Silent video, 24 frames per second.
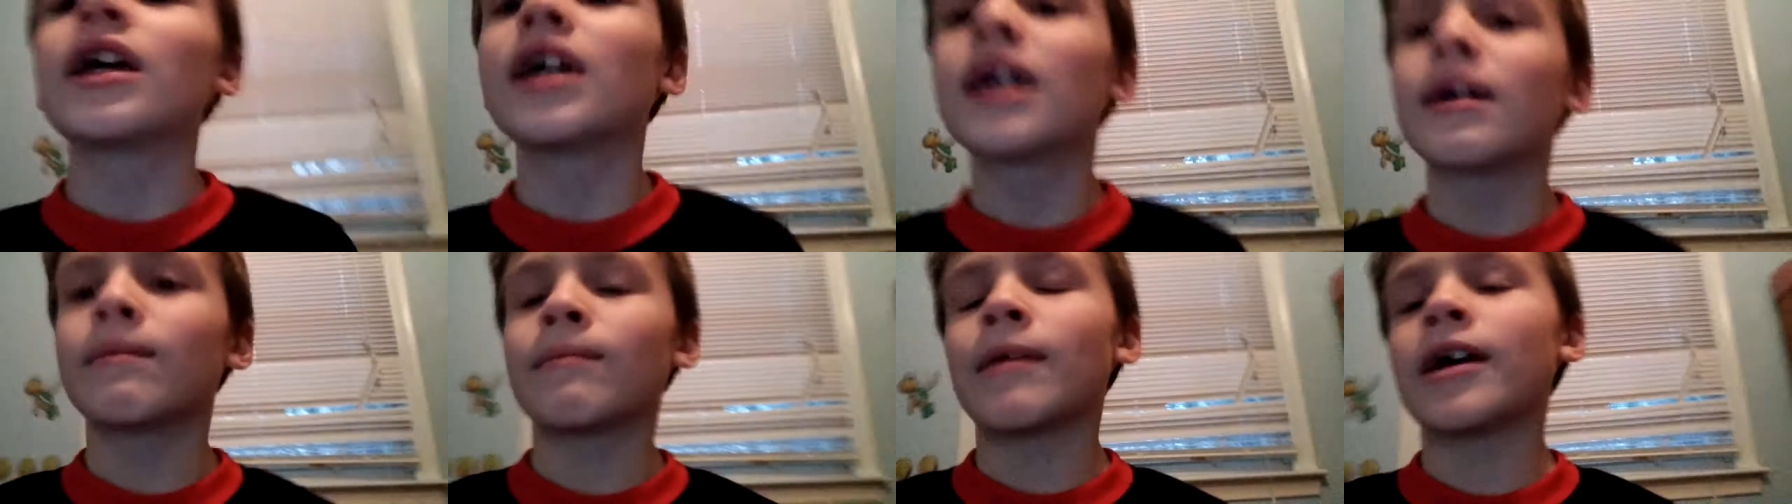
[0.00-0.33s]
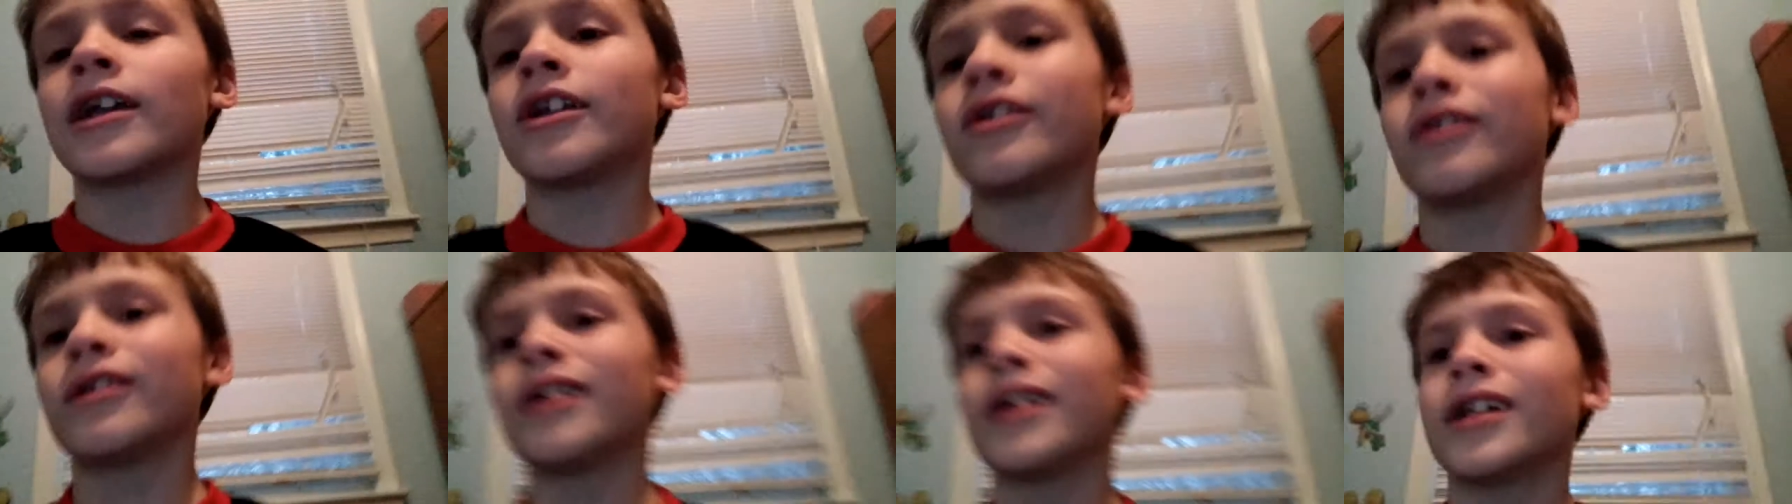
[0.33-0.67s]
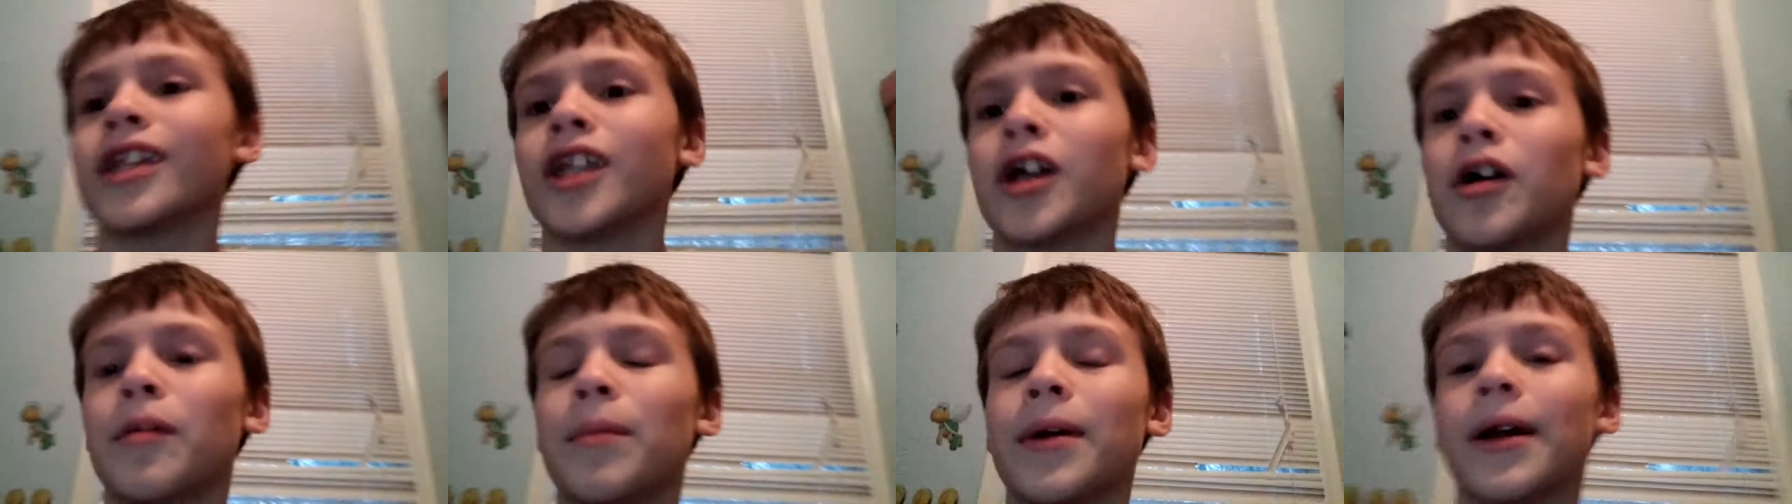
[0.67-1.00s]
I might do some
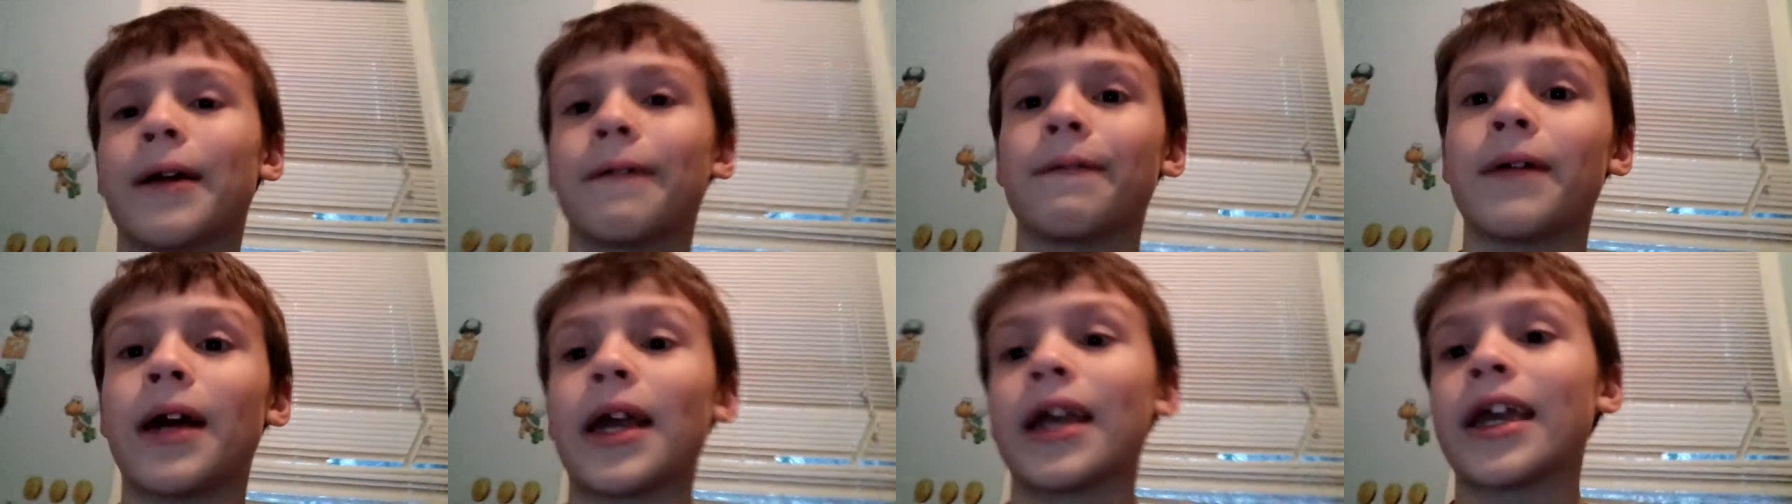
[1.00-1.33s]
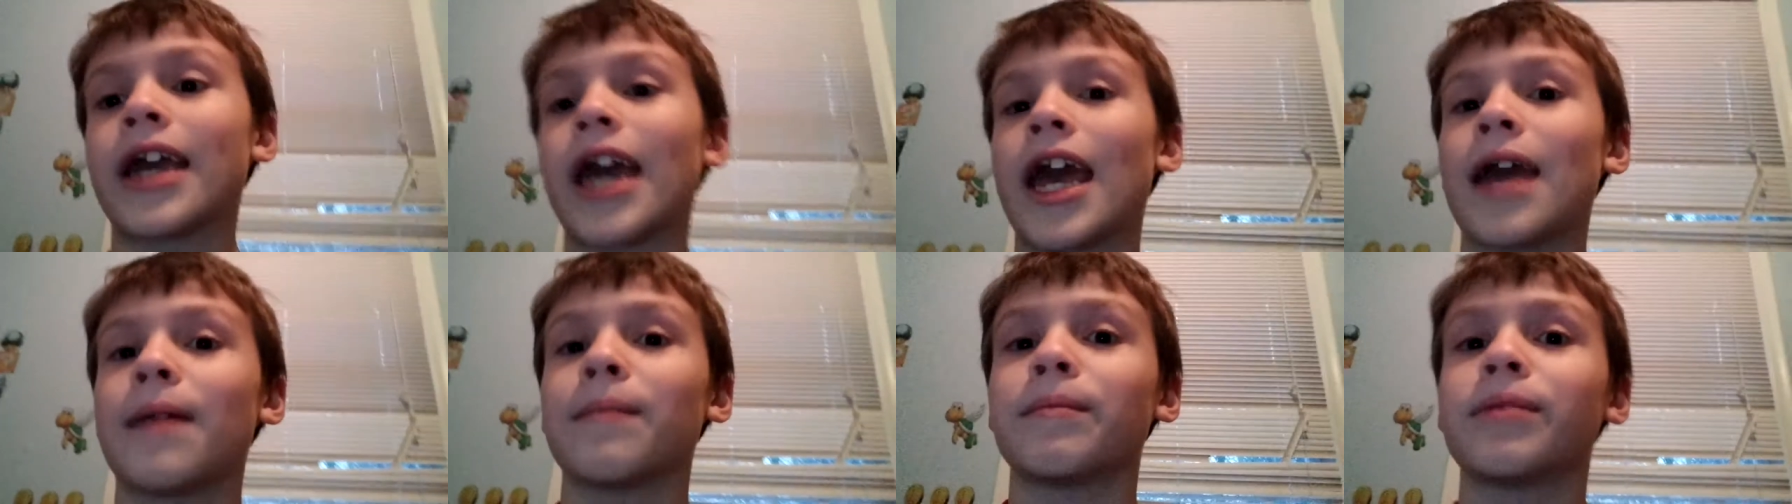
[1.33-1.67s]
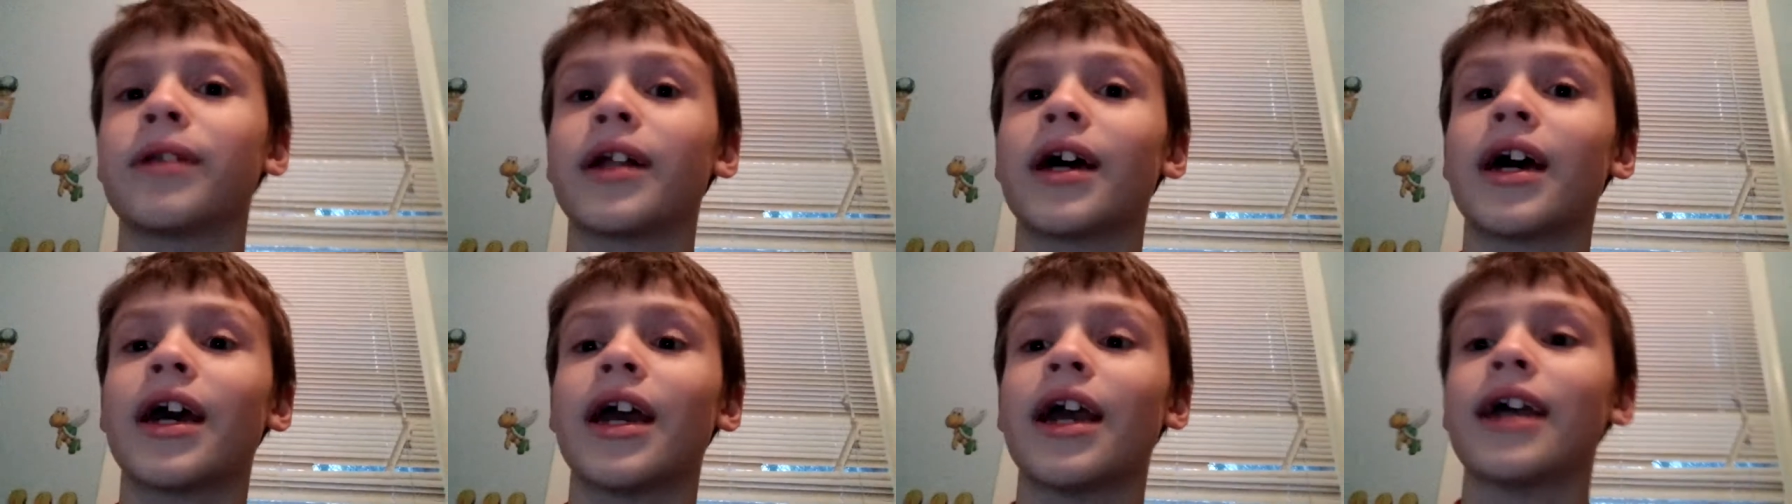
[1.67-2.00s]
little bit of like
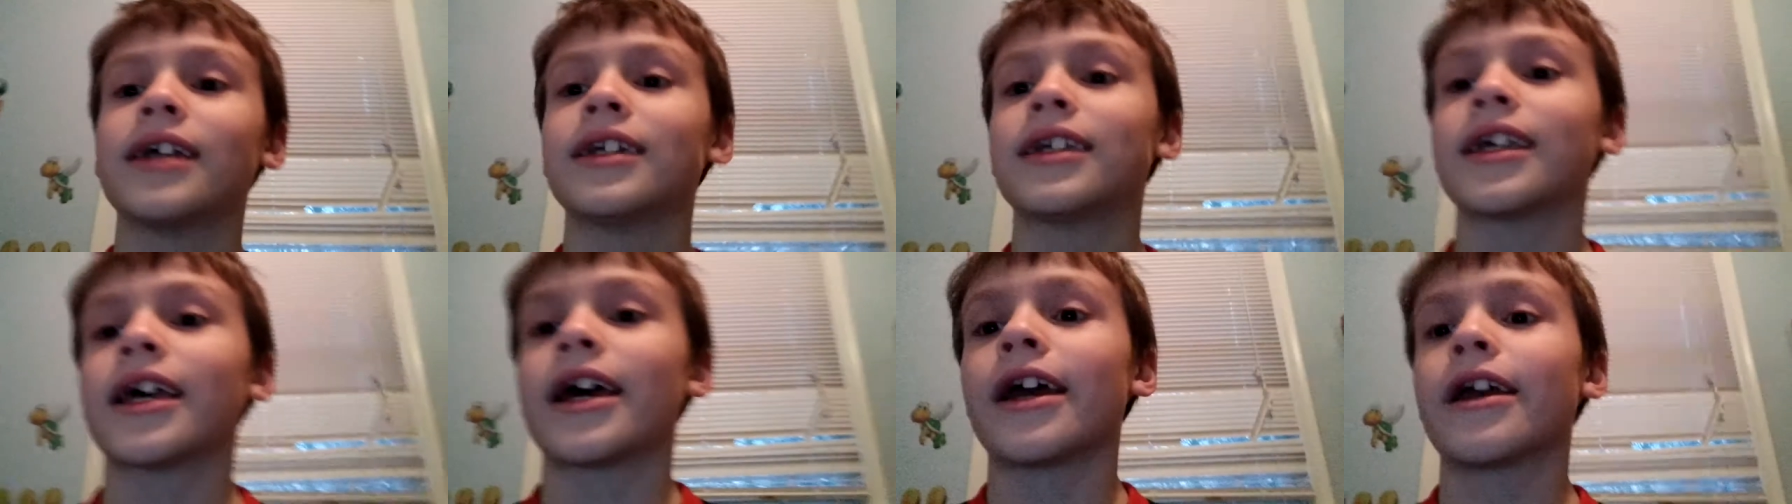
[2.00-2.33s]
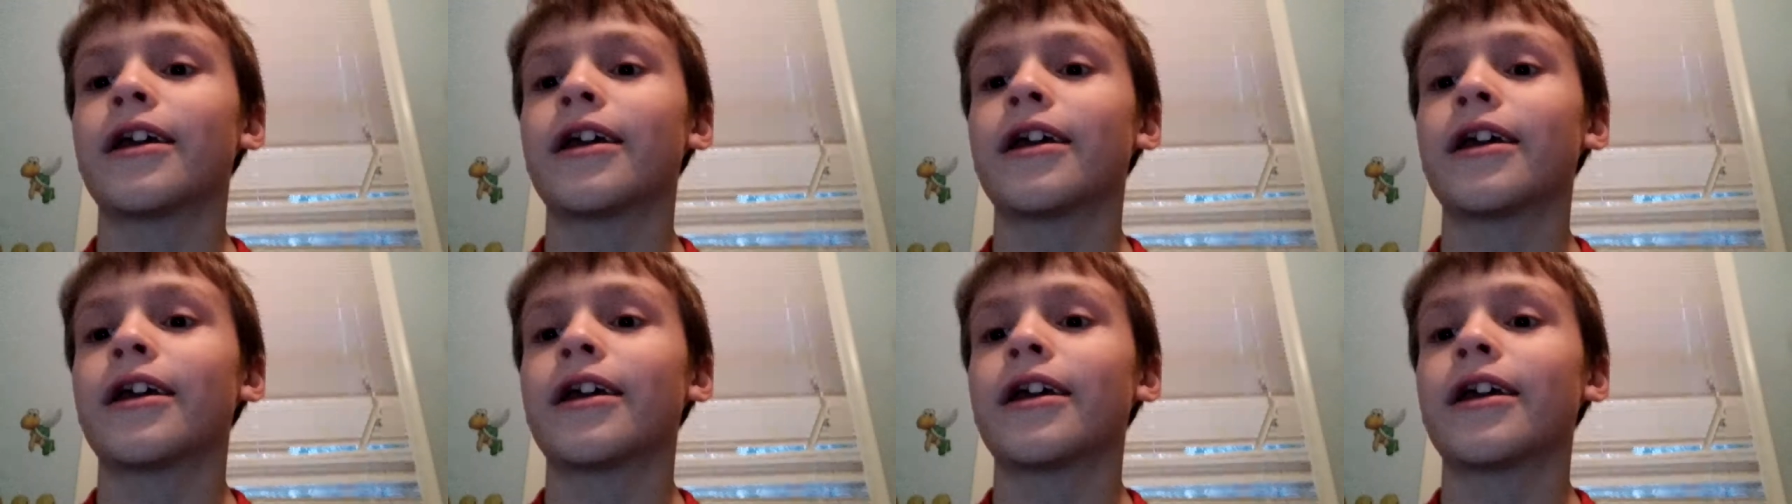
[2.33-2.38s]
gameplays, like.